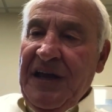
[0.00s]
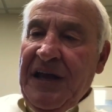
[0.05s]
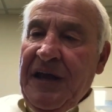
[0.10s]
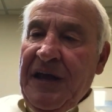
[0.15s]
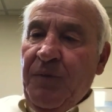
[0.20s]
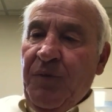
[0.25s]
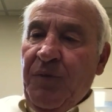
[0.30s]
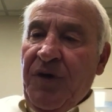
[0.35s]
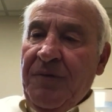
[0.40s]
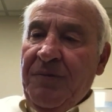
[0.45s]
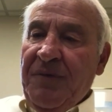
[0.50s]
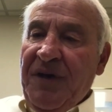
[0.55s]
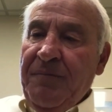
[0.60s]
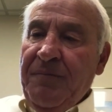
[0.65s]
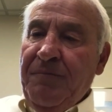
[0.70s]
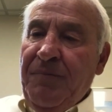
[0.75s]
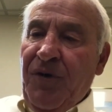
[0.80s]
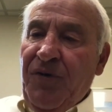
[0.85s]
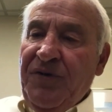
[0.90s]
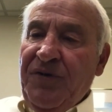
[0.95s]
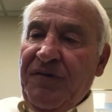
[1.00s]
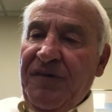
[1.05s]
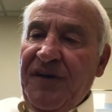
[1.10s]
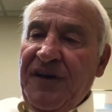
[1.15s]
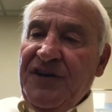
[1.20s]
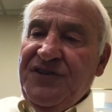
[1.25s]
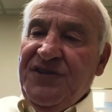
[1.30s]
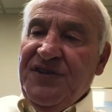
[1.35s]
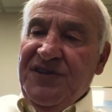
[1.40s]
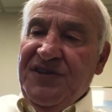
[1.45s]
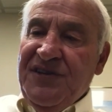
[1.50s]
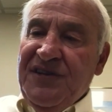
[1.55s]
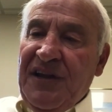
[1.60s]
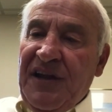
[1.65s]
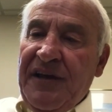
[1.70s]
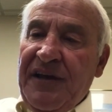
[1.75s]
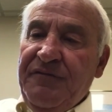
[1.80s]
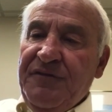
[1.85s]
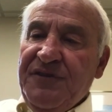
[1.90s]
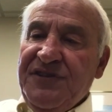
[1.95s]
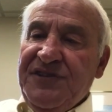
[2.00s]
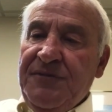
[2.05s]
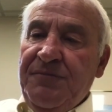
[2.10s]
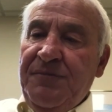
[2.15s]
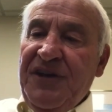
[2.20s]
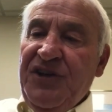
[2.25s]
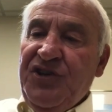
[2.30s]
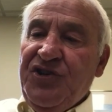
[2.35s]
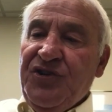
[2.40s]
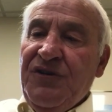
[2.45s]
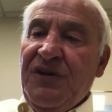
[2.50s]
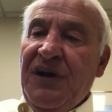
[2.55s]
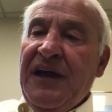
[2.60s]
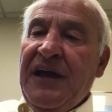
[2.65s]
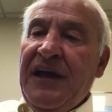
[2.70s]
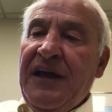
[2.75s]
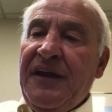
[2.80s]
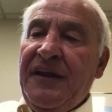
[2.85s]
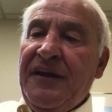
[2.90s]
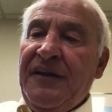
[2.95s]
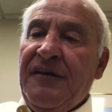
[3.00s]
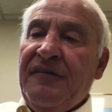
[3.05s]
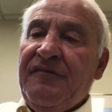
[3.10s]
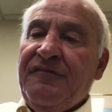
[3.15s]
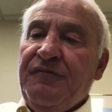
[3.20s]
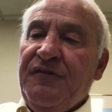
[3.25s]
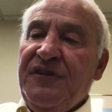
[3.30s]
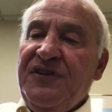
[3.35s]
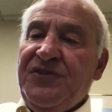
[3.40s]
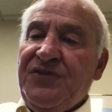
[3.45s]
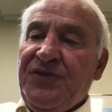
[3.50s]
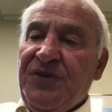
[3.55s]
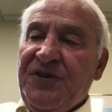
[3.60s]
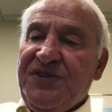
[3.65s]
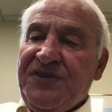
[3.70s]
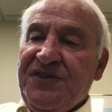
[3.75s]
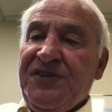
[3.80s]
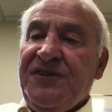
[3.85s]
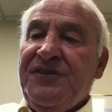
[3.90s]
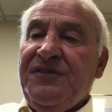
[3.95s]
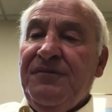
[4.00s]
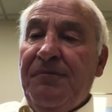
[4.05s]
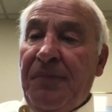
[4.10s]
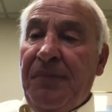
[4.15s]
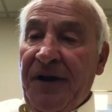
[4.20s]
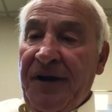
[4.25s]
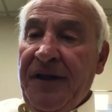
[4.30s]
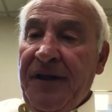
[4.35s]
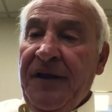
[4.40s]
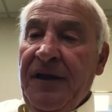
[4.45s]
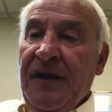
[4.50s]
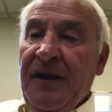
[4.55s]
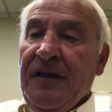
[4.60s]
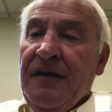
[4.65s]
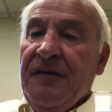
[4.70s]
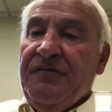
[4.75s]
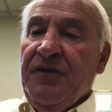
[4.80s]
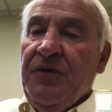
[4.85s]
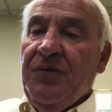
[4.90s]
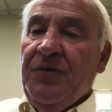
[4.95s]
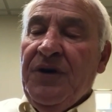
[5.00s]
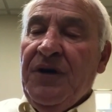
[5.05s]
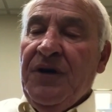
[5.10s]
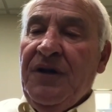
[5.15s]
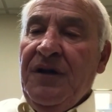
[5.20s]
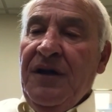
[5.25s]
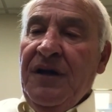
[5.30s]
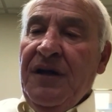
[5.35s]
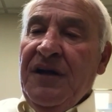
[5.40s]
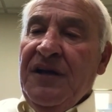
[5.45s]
And one of my motivations in life was to make sure I had enough resources, money, if you will,